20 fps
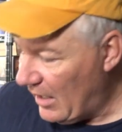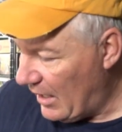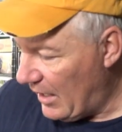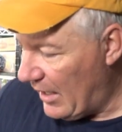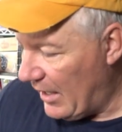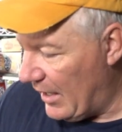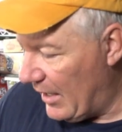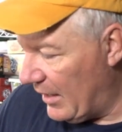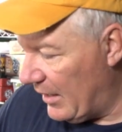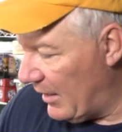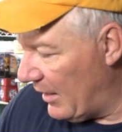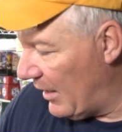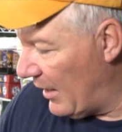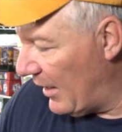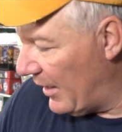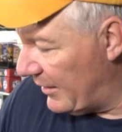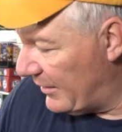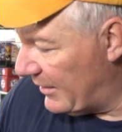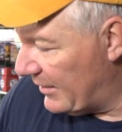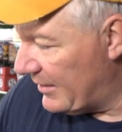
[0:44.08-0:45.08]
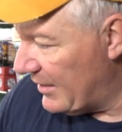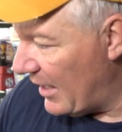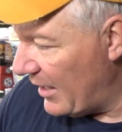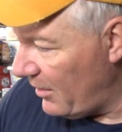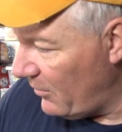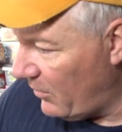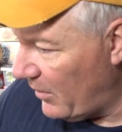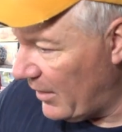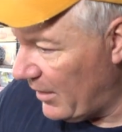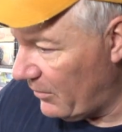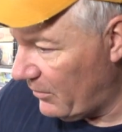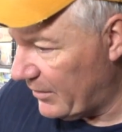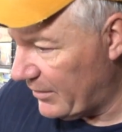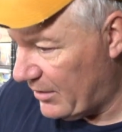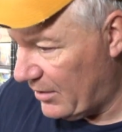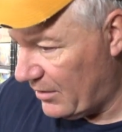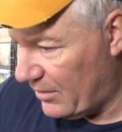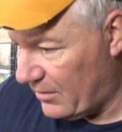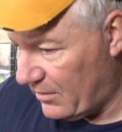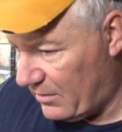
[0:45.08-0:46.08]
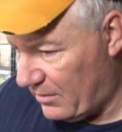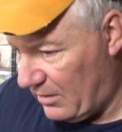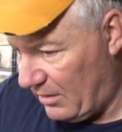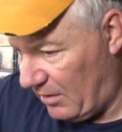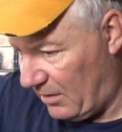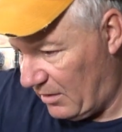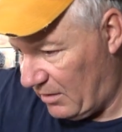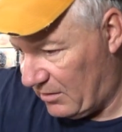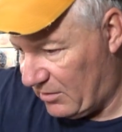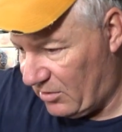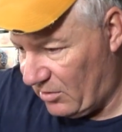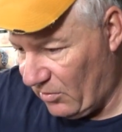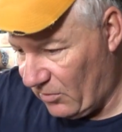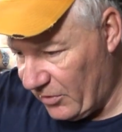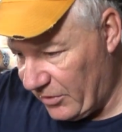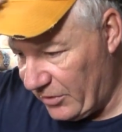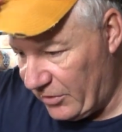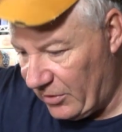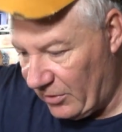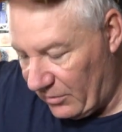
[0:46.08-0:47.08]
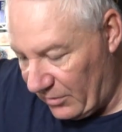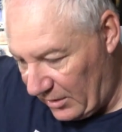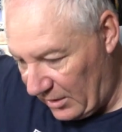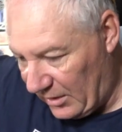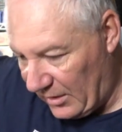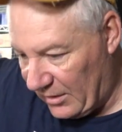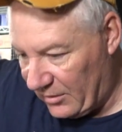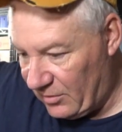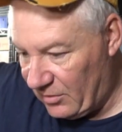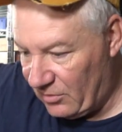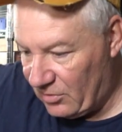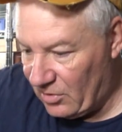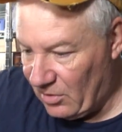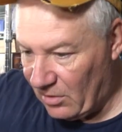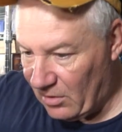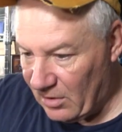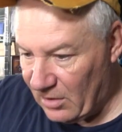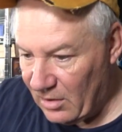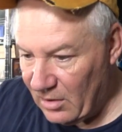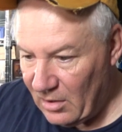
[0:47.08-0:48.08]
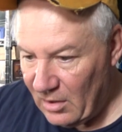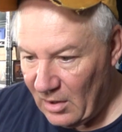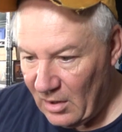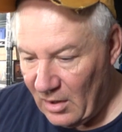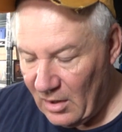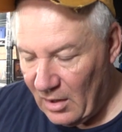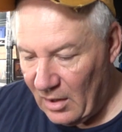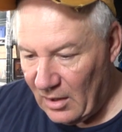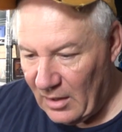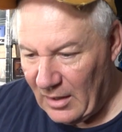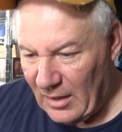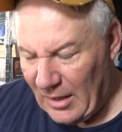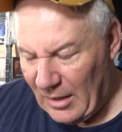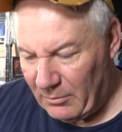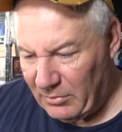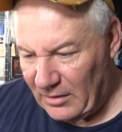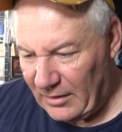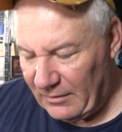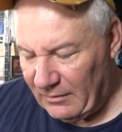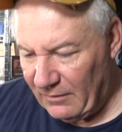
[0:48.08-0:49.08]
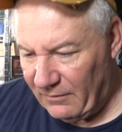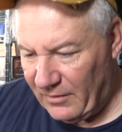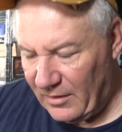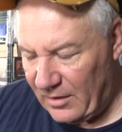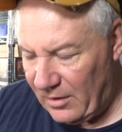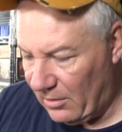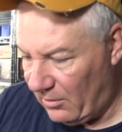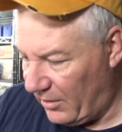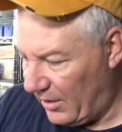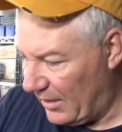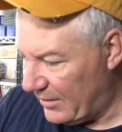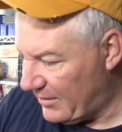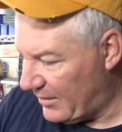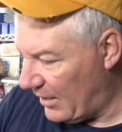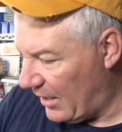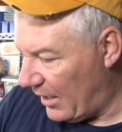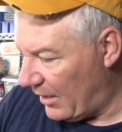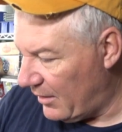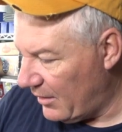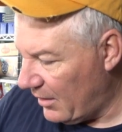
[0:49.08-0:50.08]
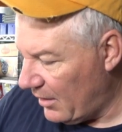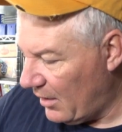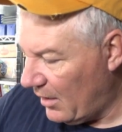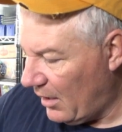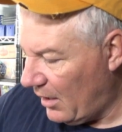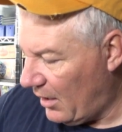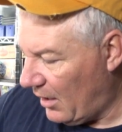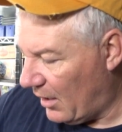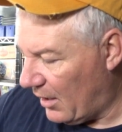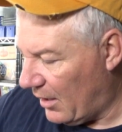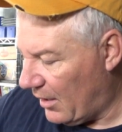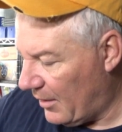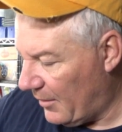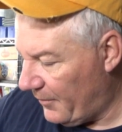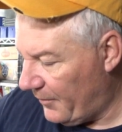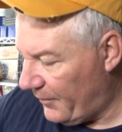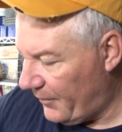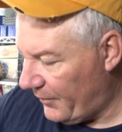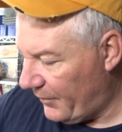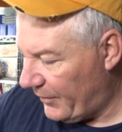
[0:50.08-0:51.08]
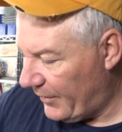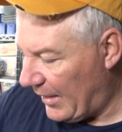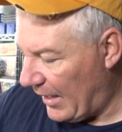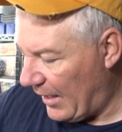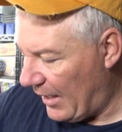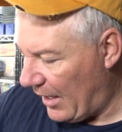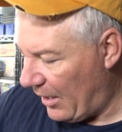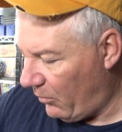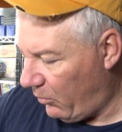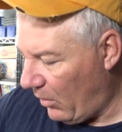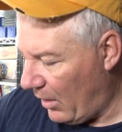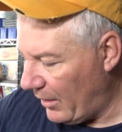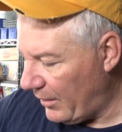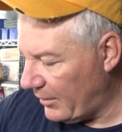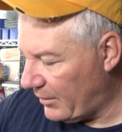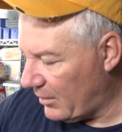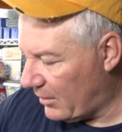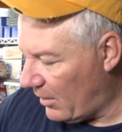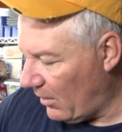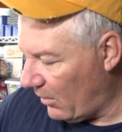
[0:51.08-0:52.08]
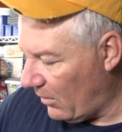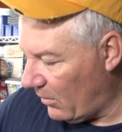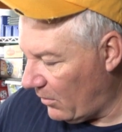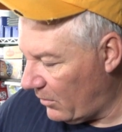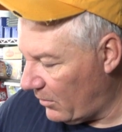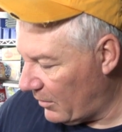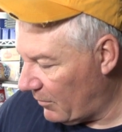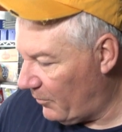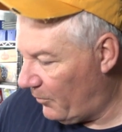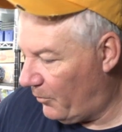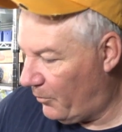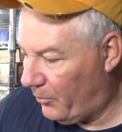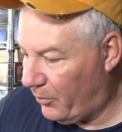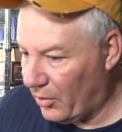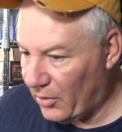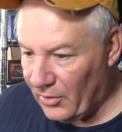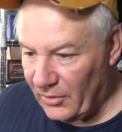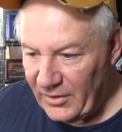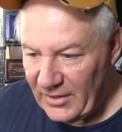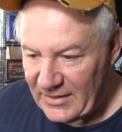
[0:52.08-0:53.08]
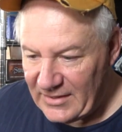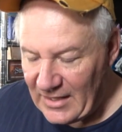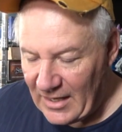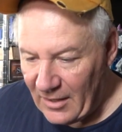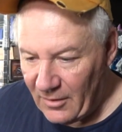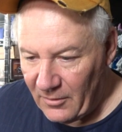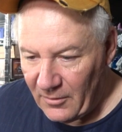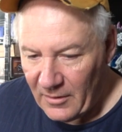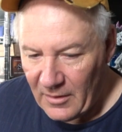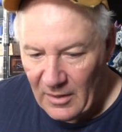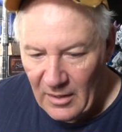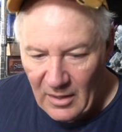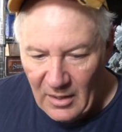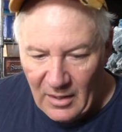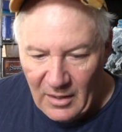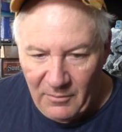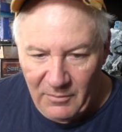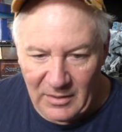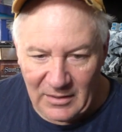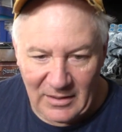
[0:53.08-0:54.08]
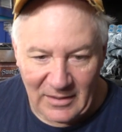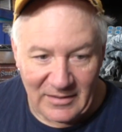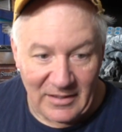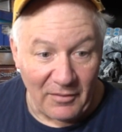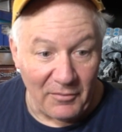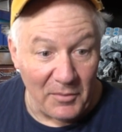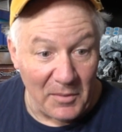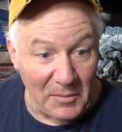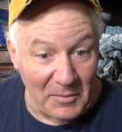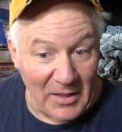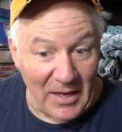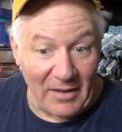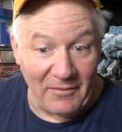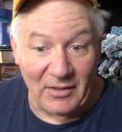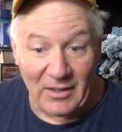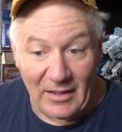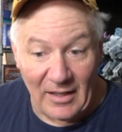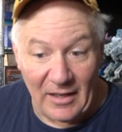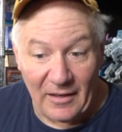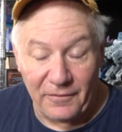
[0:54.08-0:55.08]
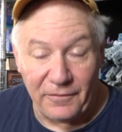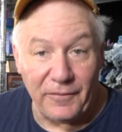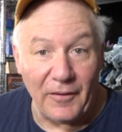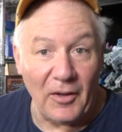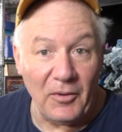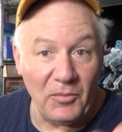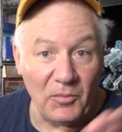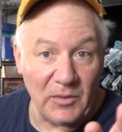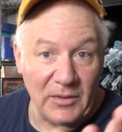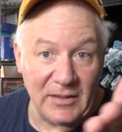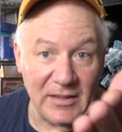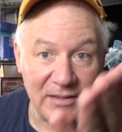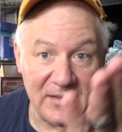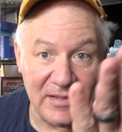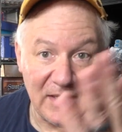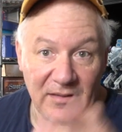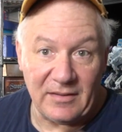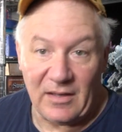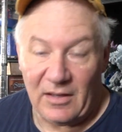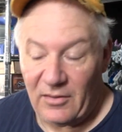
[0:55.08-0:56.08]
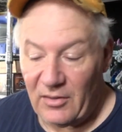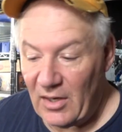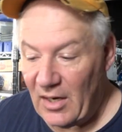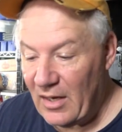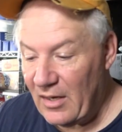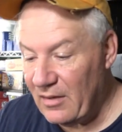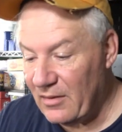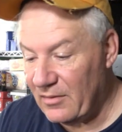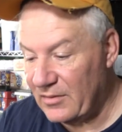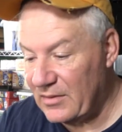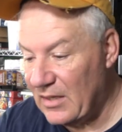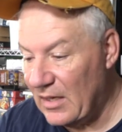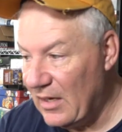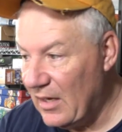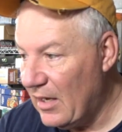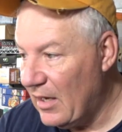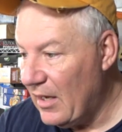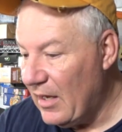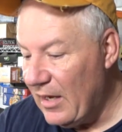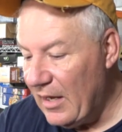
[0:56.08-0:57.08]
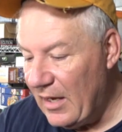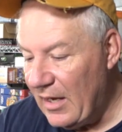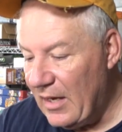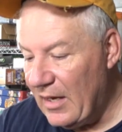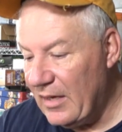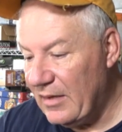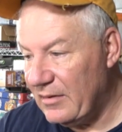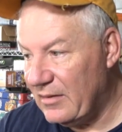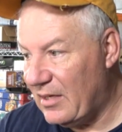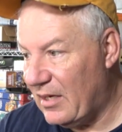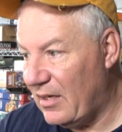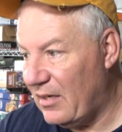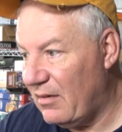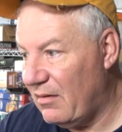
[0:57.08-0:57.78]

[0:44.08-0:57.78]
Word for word: and I decided when I went to the storage unit, as you saw, uh, I believe the video yesterday, um, that I wanted to go pull this out because I remember having a lot of fun with this at the other house. And,